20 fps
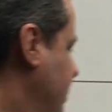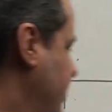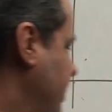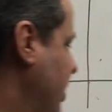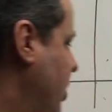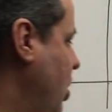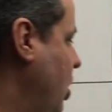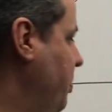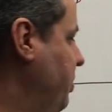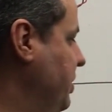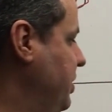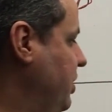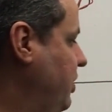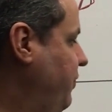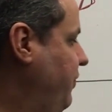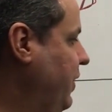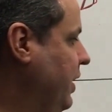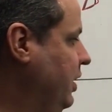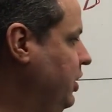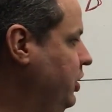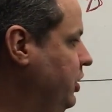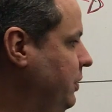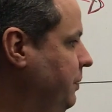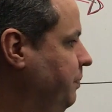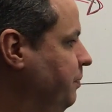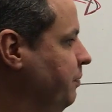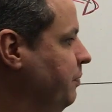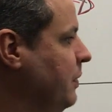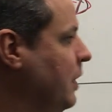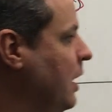the composite function.
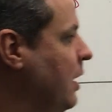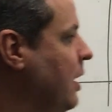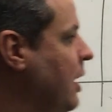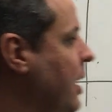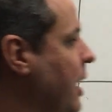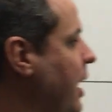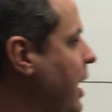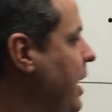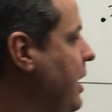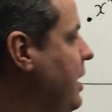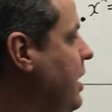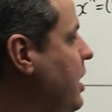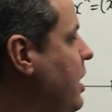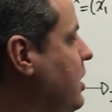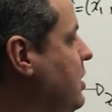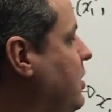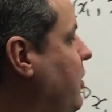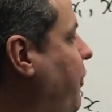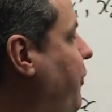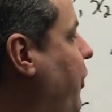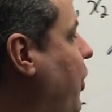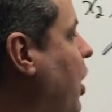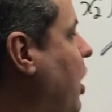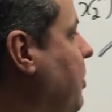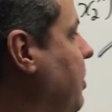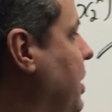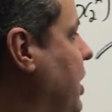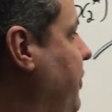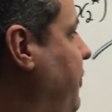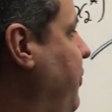And here's the
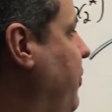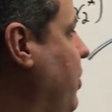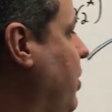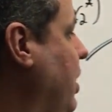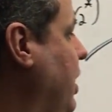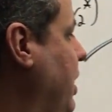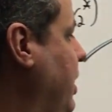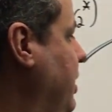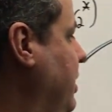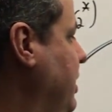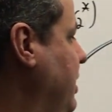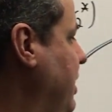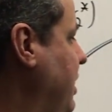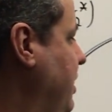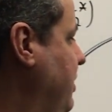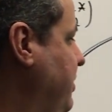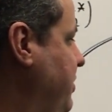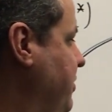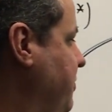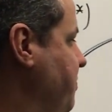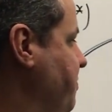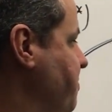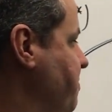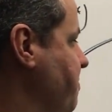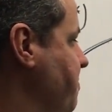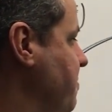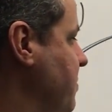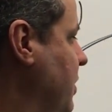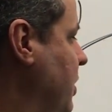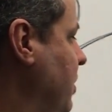formula for it.
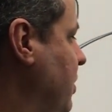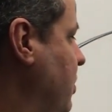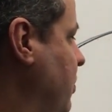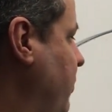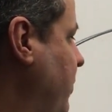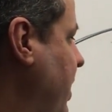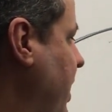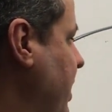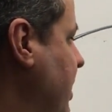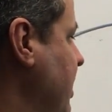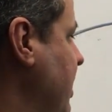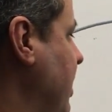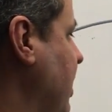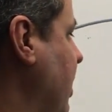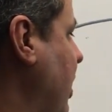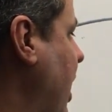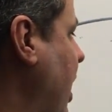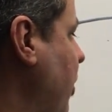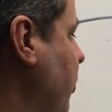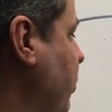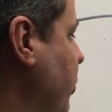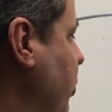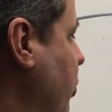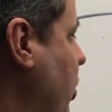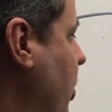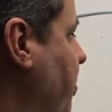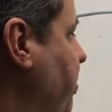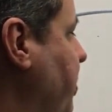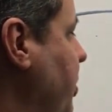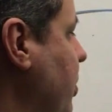Right? How do you
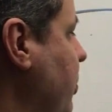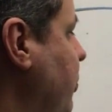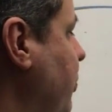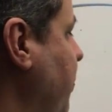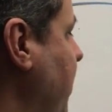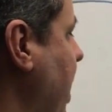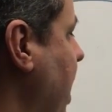compute?